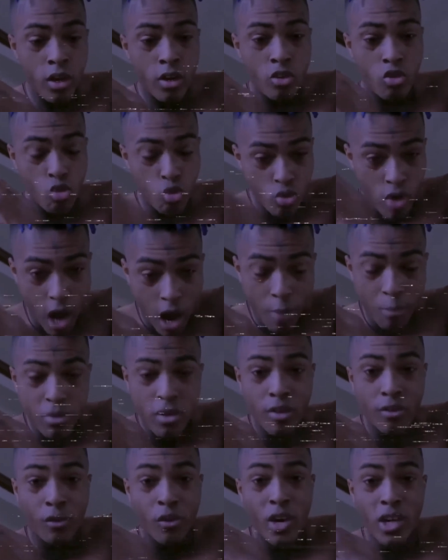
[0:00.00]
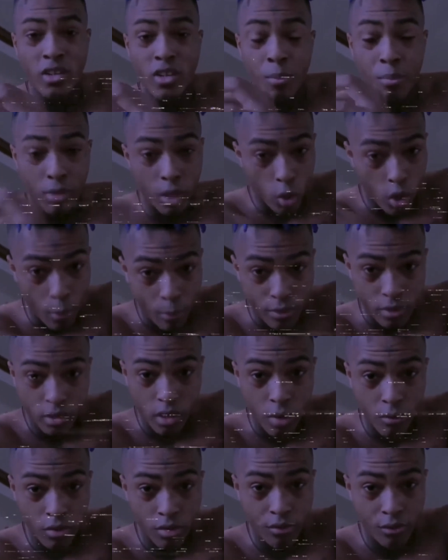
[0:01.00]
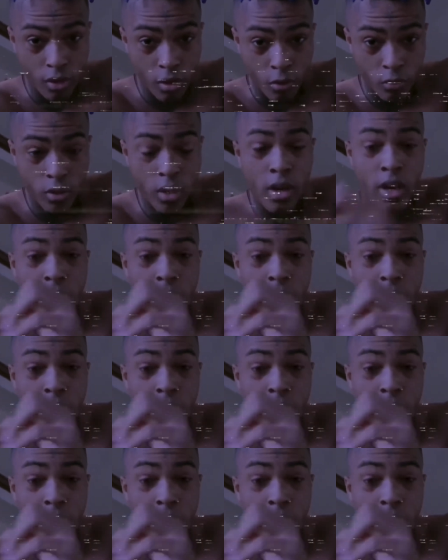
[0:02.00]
Do not be afraid to blow up your lover's phone.